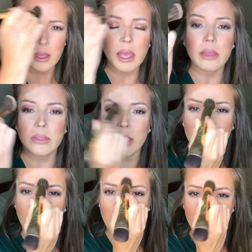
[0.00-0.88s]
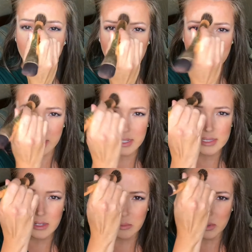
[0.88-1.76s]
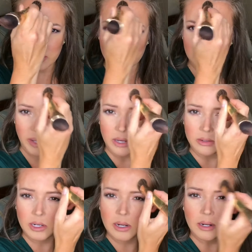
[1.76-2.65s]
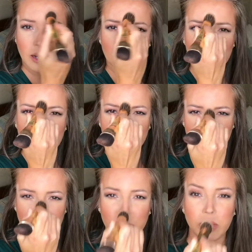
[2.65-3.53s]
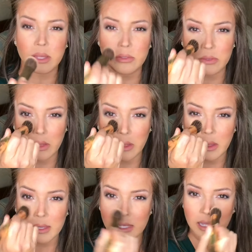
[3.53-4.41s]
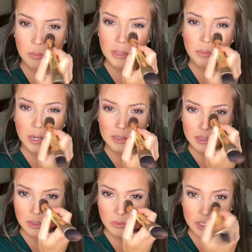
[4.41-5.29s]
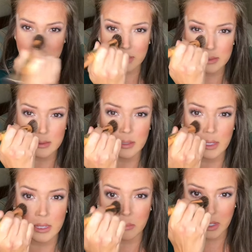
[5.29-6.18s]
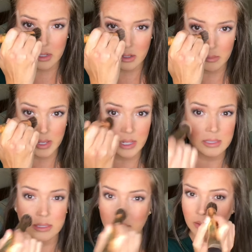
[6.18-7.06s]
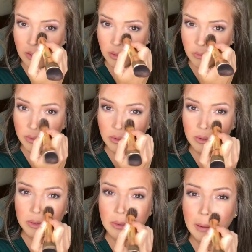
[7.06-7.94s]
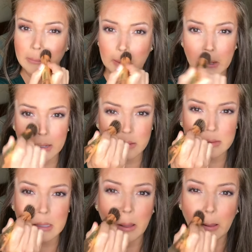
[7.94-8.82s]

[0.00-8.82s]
And then anywhere that I didn't put this powder, I'm gonna go in with Cayman bronzer, which is in my compact with everything else.